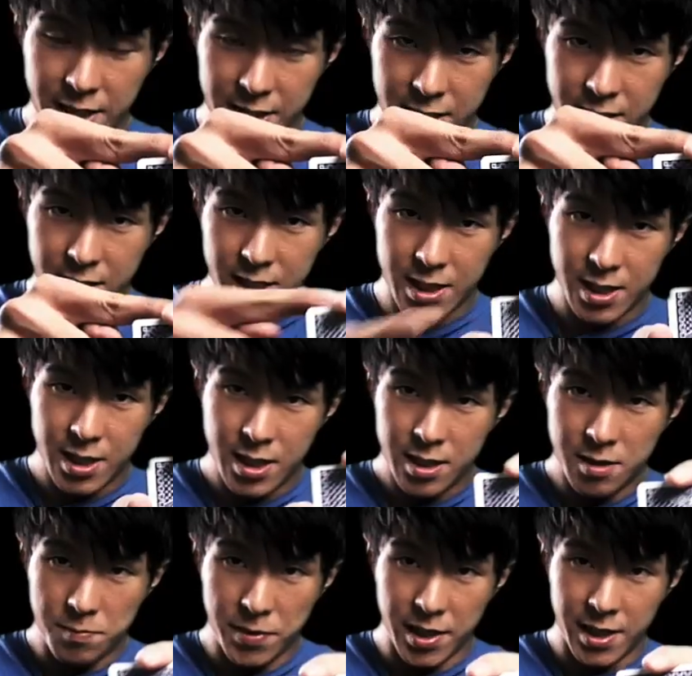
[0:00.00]
is here,
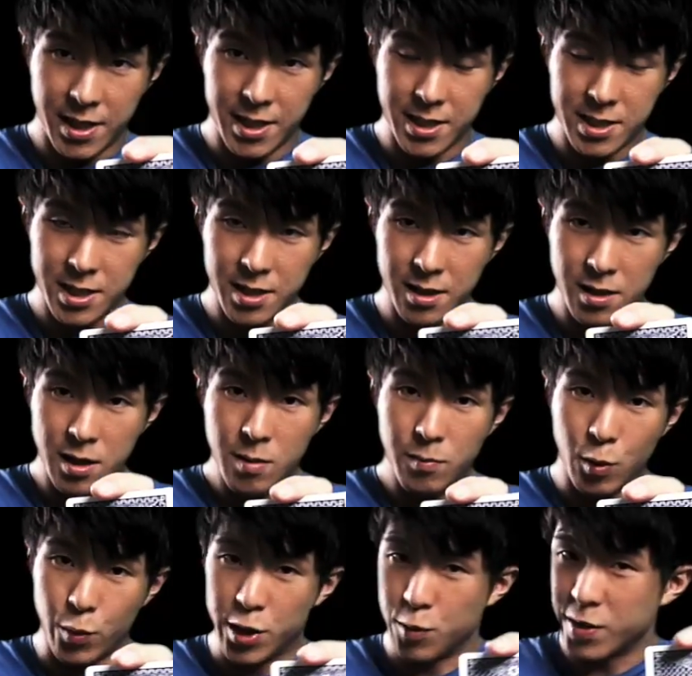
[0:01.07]
the pinky is here.
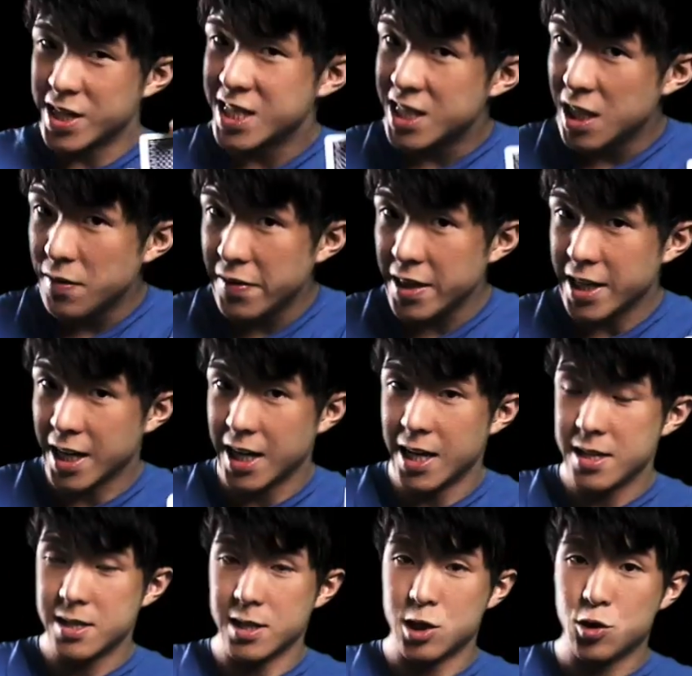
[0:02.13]
But when you're receiving the
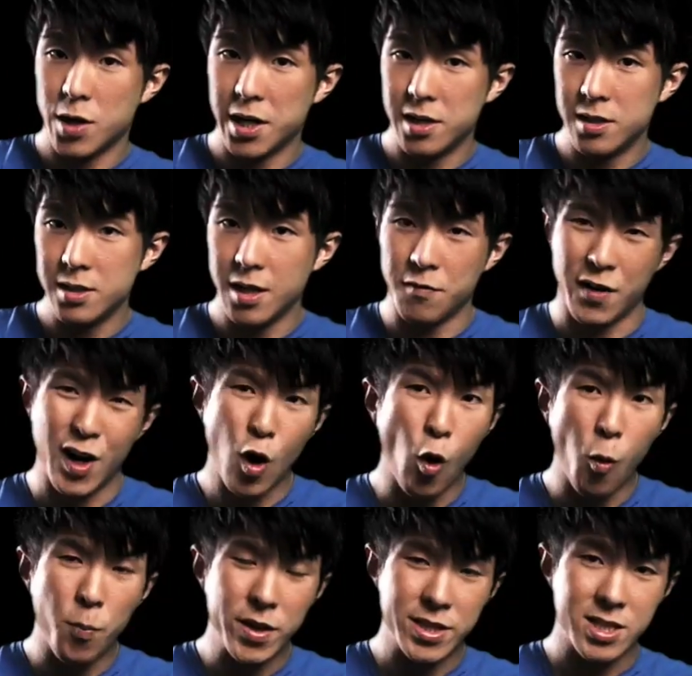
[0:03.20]
cuts, the straddle, a very
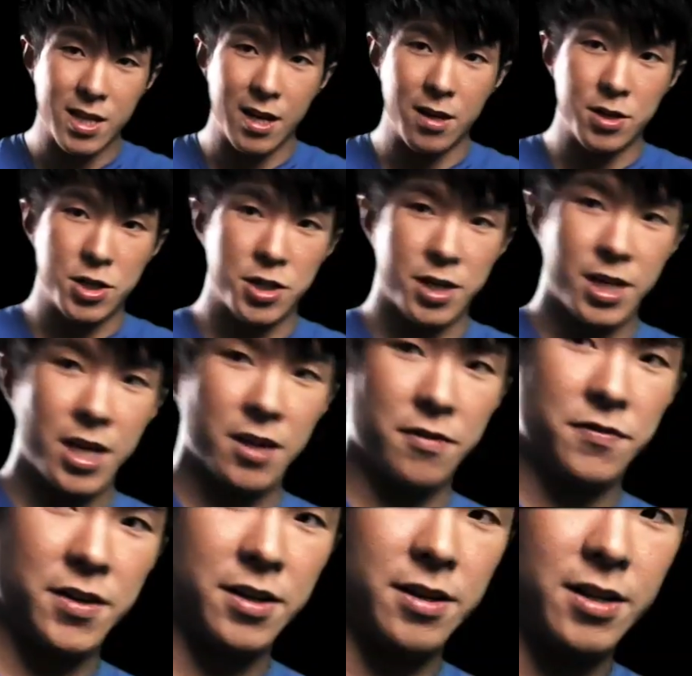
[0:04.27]
open style, should kind of
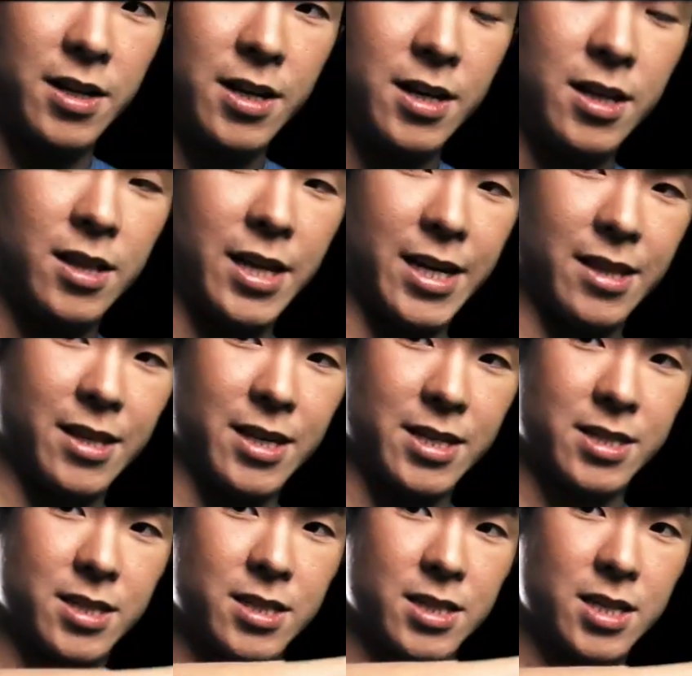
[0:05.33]
feel like
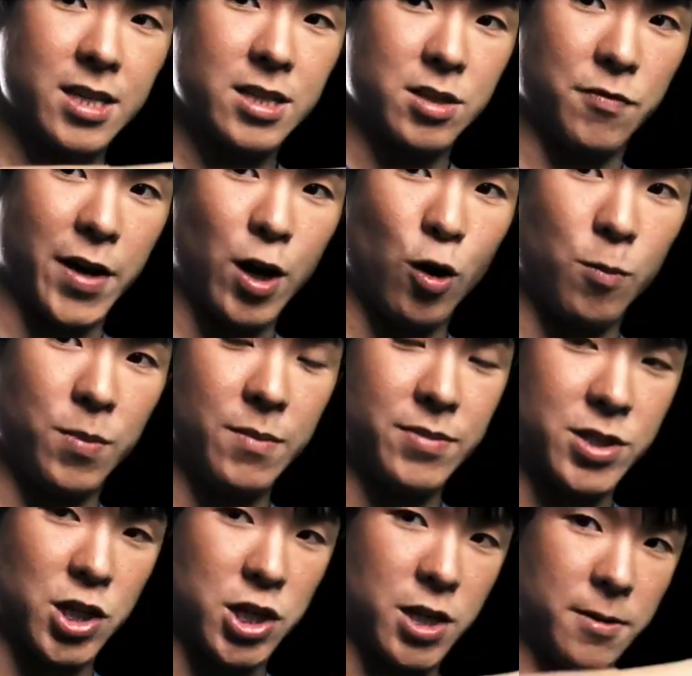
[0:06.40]
this. See, it's a very open
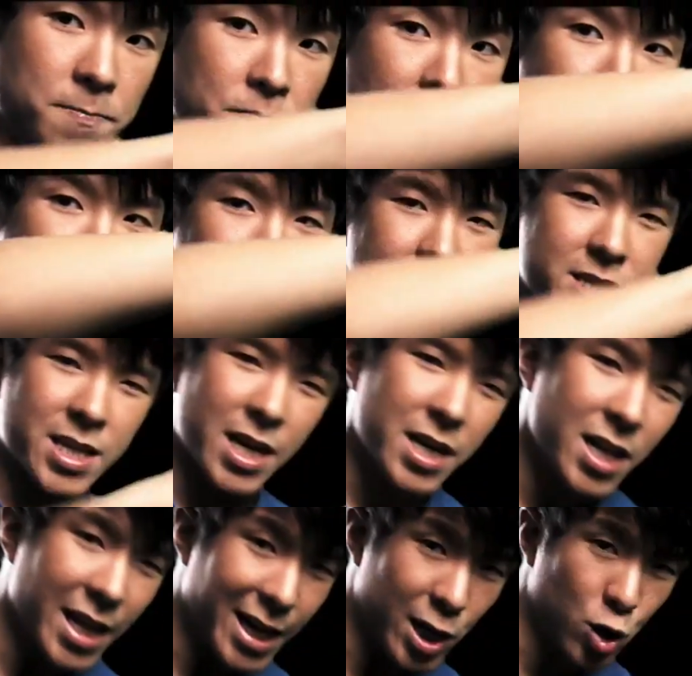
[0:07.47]
position. It's kind
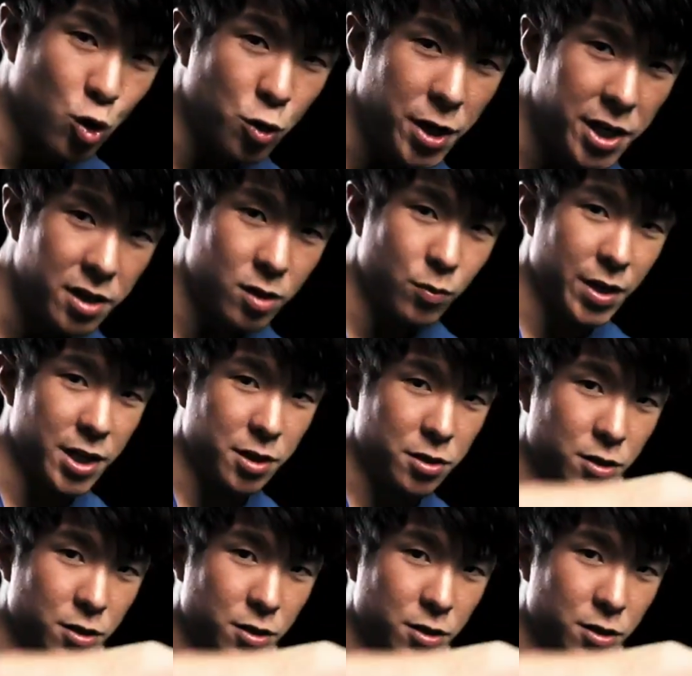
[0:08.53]
of like a cradle where you